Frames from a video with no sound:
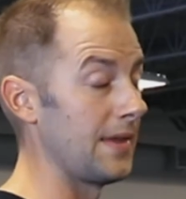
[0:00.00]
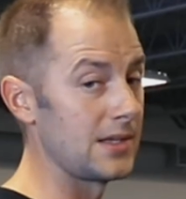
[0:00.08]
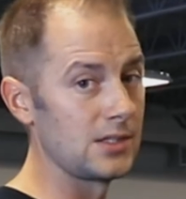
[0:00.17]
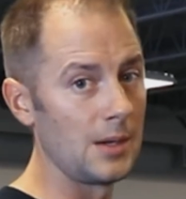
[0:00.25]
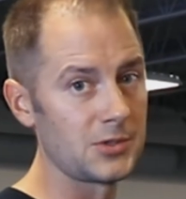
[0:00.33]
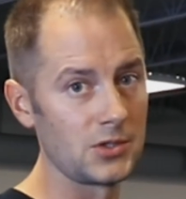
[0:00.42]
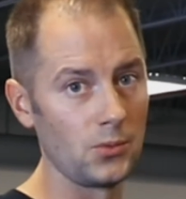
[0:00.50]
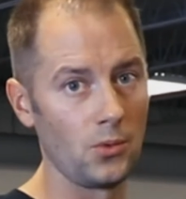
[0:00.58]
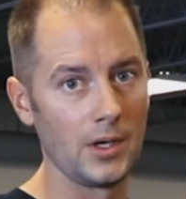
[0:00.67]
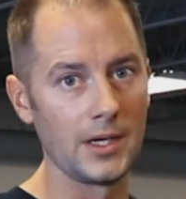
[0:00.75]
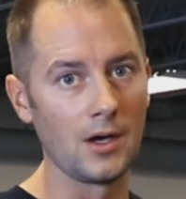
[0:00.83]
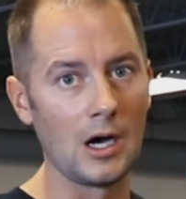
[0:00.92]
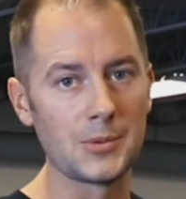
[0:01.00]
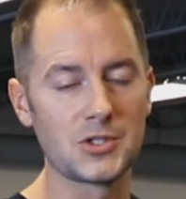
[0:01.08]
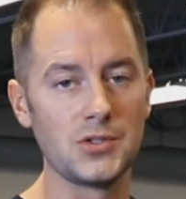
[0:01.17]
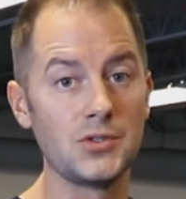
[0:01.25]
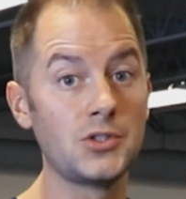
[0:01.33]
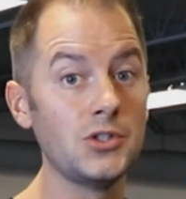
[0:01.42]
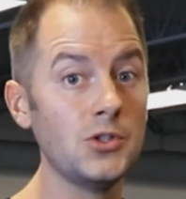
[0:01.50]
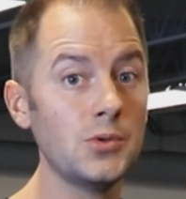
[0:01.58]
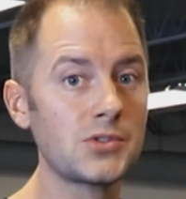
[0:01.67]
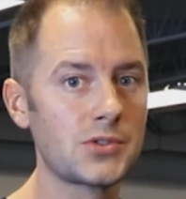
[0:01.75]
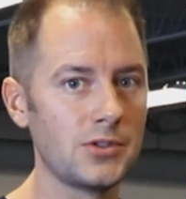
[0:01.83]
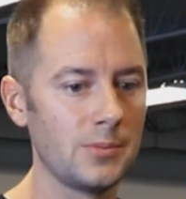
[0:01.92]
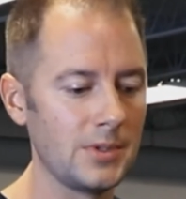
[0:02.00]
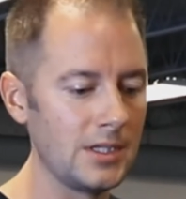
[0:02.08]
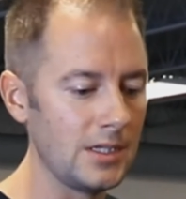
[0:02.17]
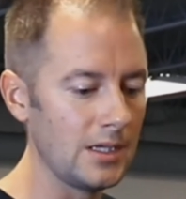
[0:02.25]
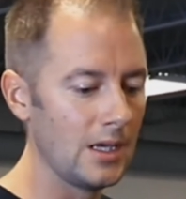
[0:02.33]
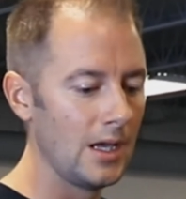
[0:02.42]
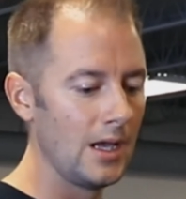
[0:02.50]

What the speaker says: that's option one. Option two is gonna be